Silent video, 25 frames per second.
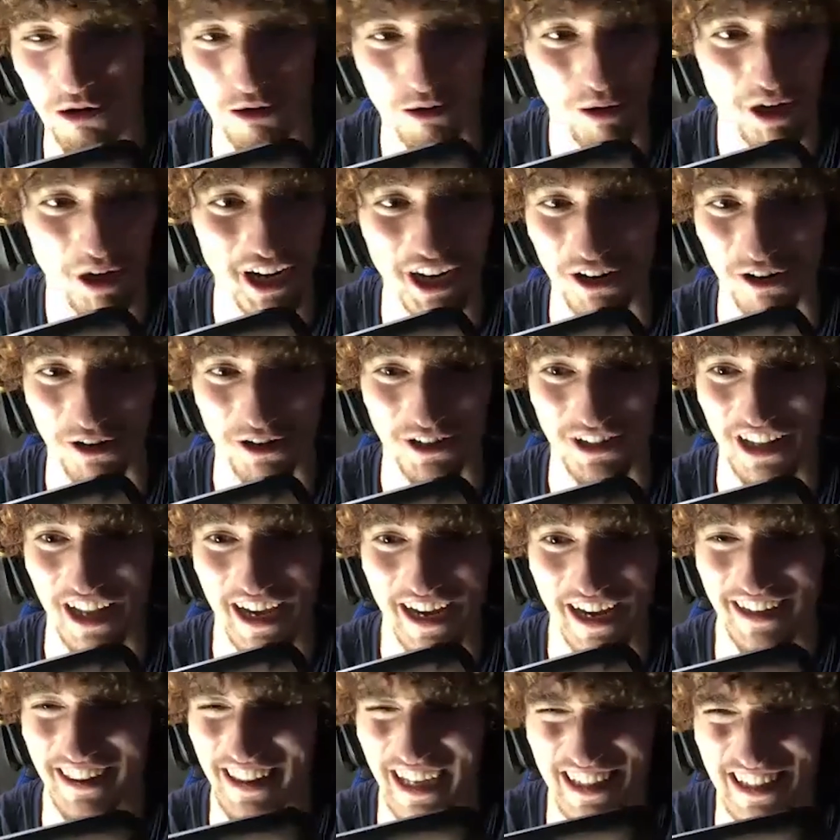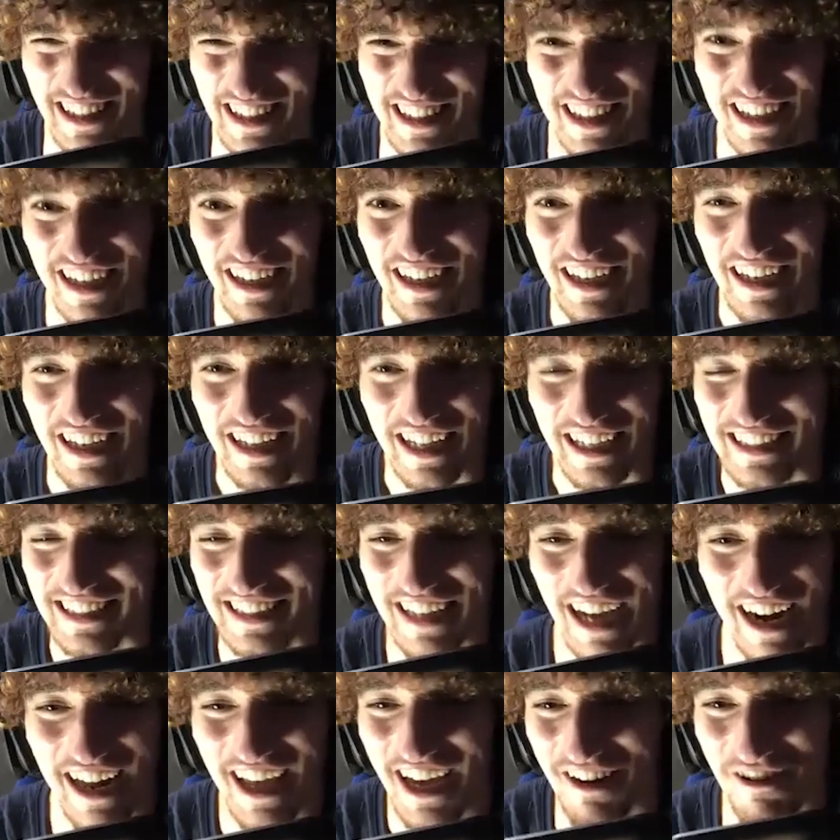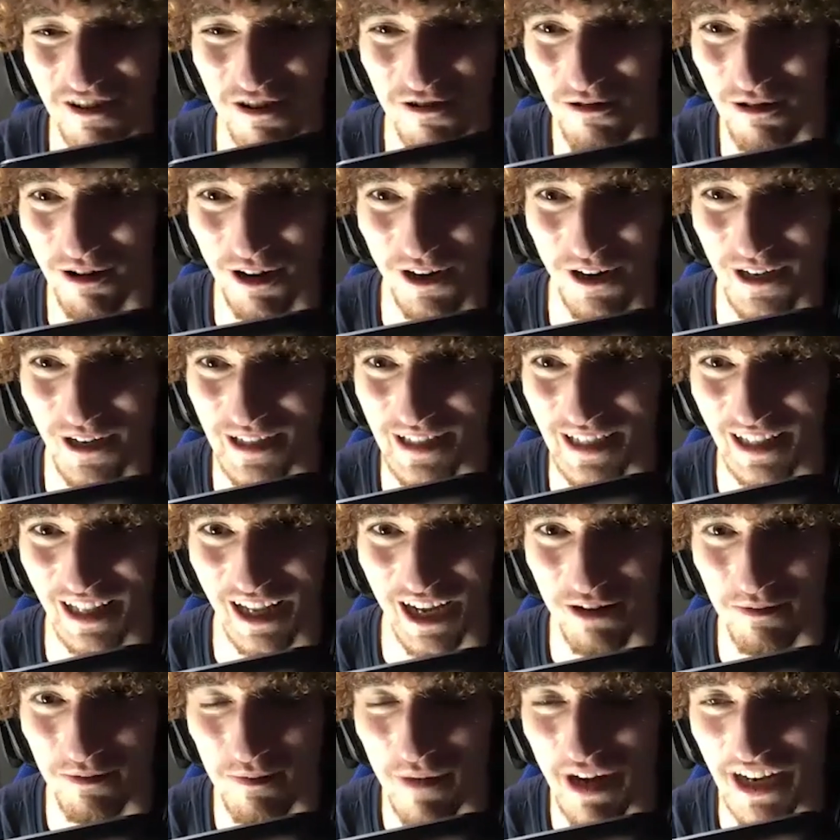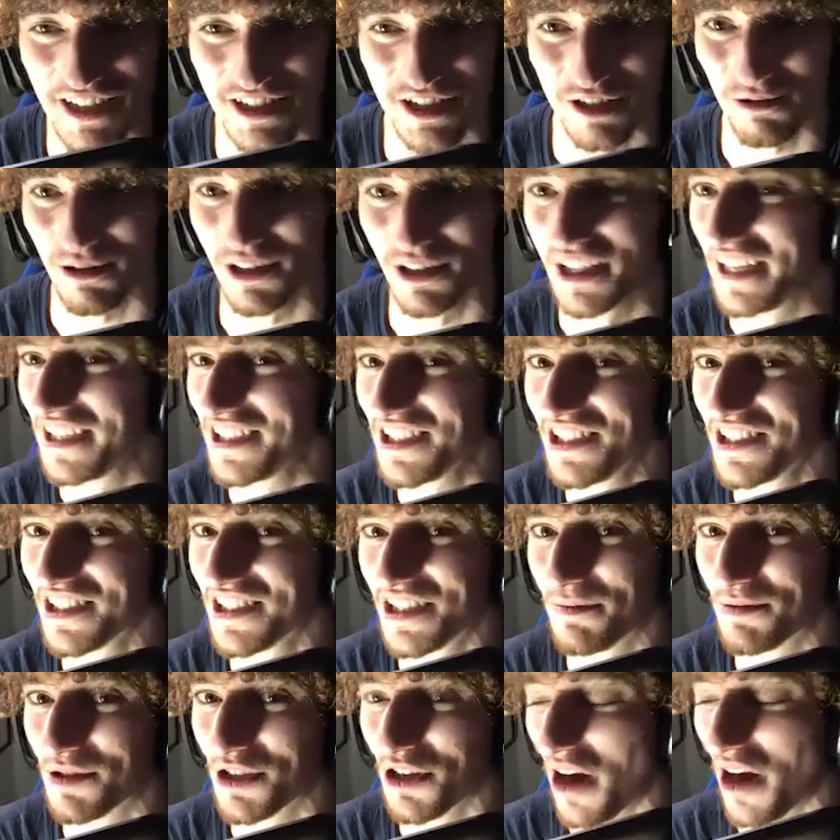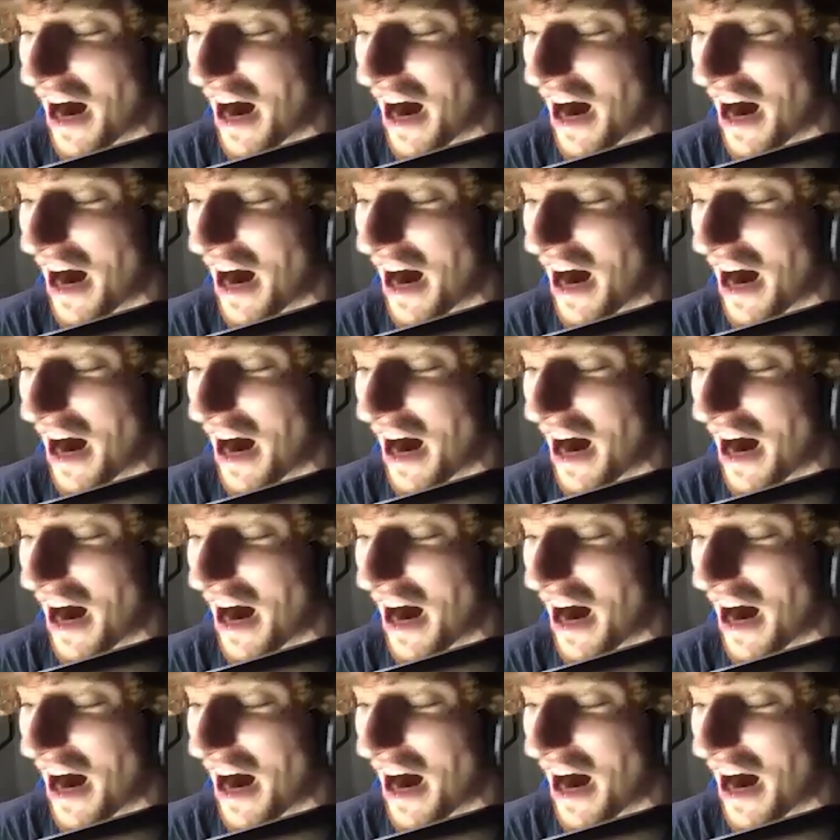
weird. Like that's not how it works. It like makes the relationship so